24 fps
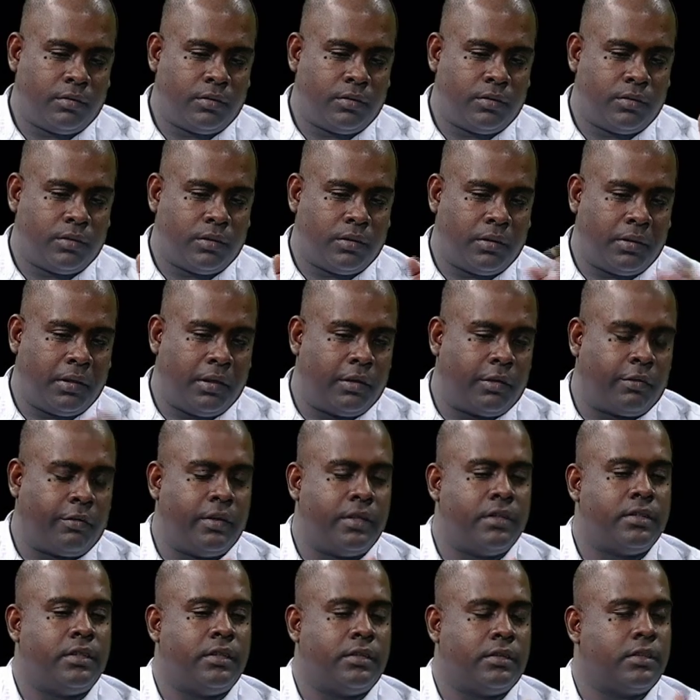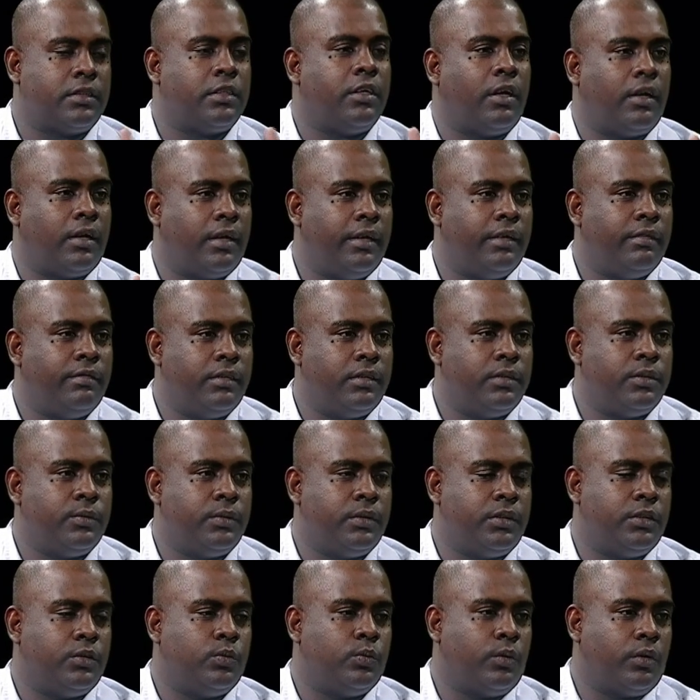to increase their stock levels,
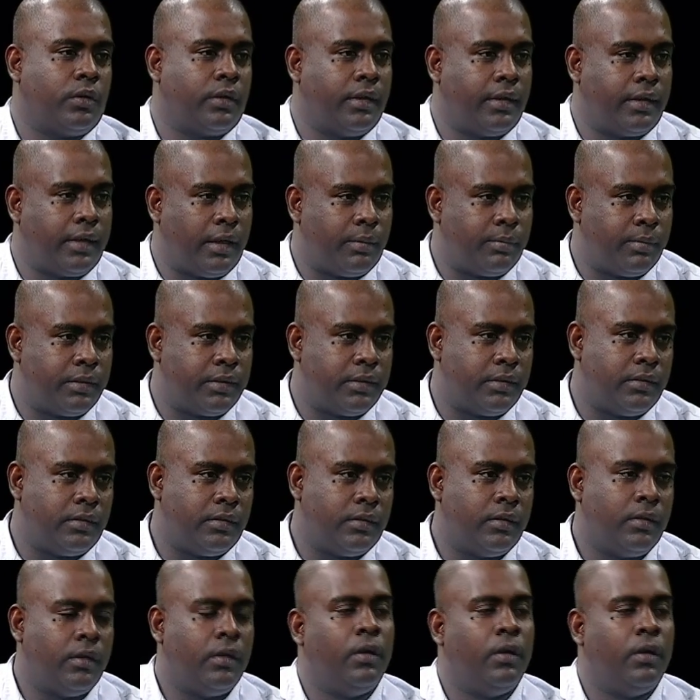which is working capital,